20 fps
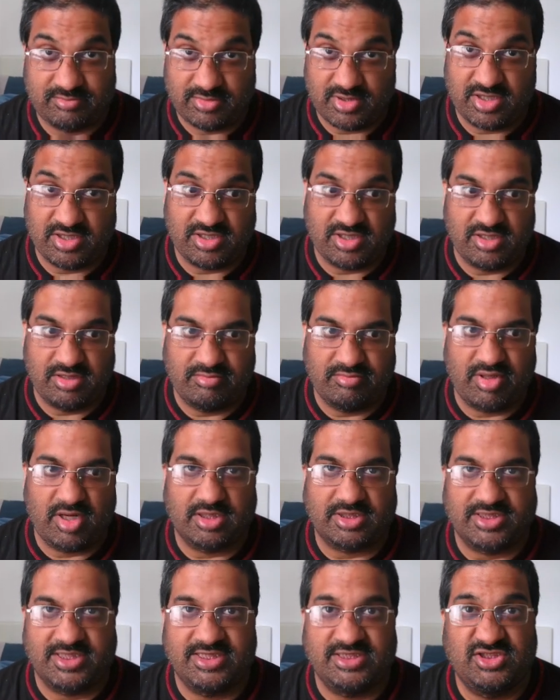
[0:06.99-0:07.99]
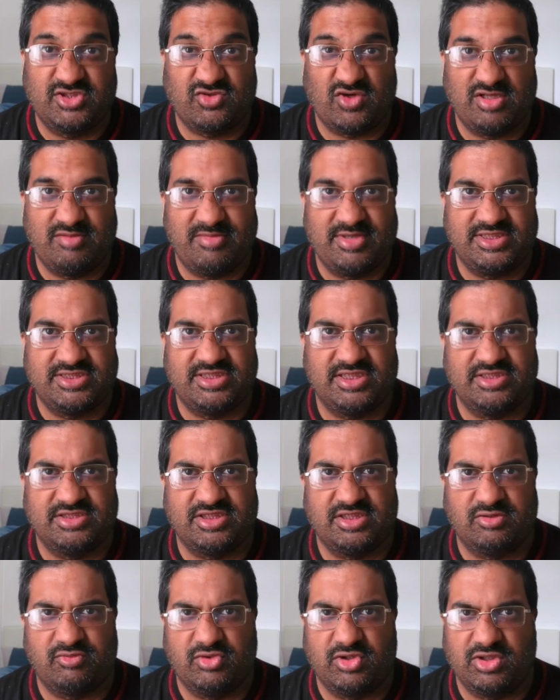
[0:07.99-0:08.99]
My podcast, Trying to Make Sense
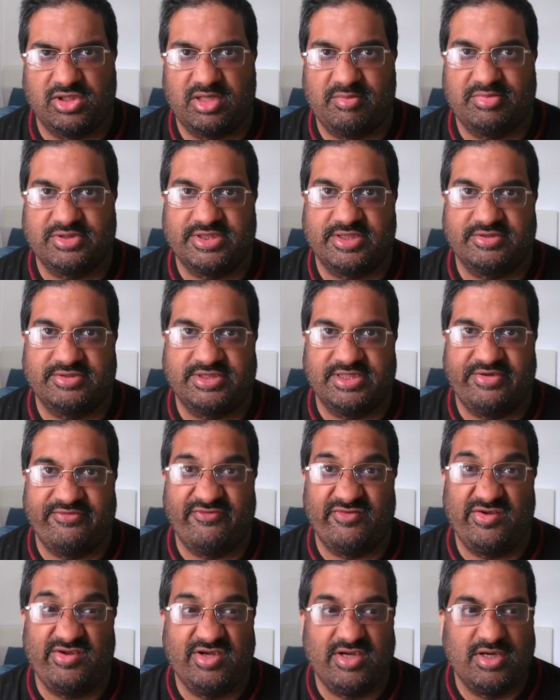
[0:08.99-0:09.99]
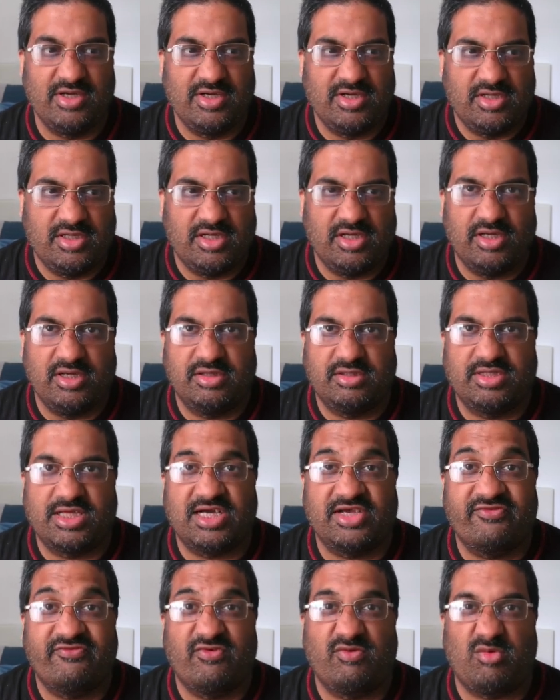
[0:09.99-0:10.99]
of the World, episode 7.
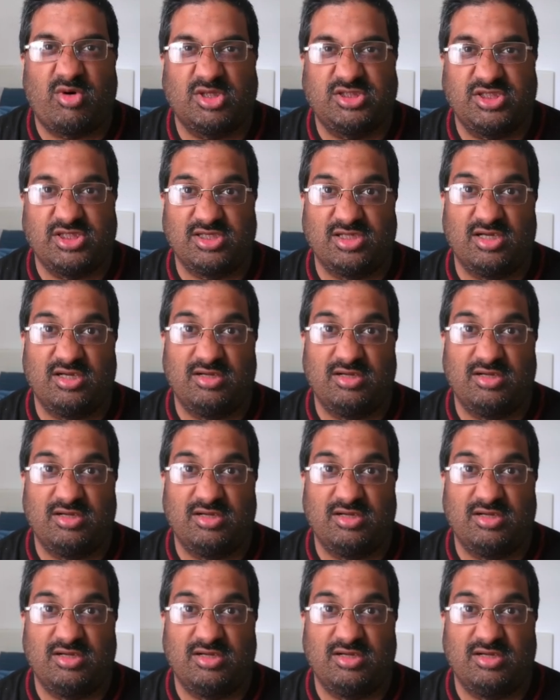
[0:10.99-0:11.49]
Thanks for watching.